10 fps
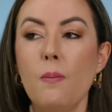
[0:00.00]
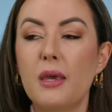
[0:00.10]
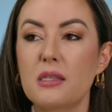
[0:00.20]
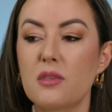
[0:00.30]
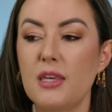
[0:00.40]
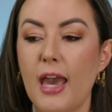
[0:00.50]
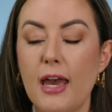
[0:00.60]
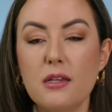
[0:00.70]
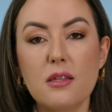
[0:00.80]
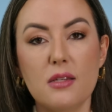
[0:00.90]
because at the
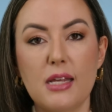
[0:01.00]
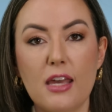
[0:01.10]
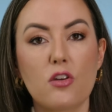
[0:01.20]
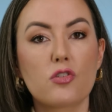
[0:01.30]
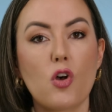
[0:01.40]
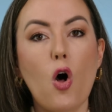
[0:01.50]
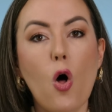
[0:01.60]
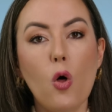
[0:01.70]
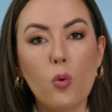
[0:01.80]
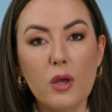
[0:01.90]
end of the day, there's
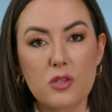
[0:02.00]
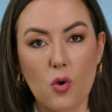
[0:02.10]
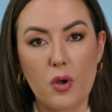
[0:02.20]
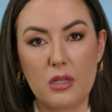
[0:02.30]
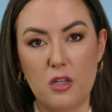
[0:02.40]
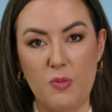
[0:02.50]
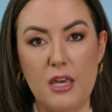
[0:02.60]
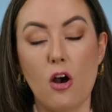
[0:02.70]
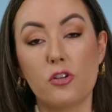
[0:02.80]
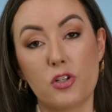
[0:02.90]
always going to
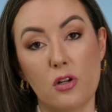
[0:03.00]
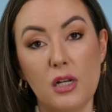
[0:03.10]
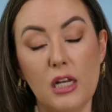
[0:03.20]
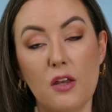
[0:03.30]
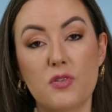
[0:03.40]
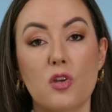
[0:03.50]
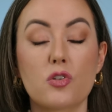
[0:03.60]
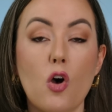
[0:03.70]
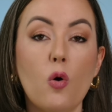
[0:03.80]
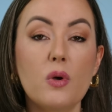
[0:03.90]
be alternatives,
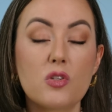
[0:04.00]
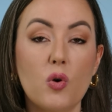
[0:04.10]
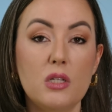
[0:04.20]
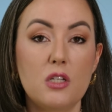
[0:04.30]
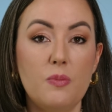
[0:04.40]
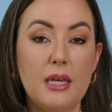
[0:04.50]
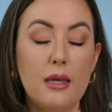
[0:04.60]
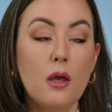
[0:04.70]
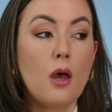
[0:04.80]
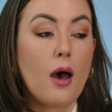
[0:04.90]
there's always going to
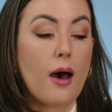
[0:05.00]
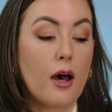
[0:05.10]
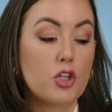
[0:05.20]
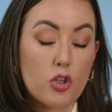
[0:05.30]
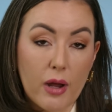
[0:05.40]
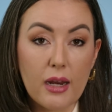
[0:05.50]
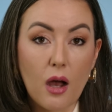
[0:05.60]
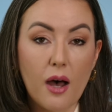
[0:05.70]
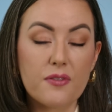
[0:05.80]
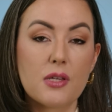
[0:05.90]
be uh, trade
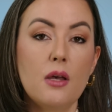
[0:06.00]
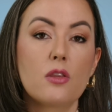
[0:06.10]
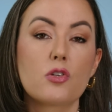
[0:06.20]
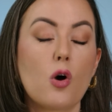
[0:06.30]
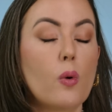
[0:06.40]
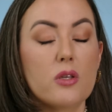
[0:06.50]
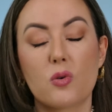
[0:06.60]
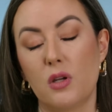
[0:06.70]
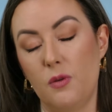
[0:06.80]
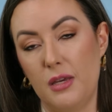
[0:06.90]
offs, there's always
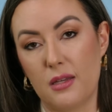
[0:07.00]
going to be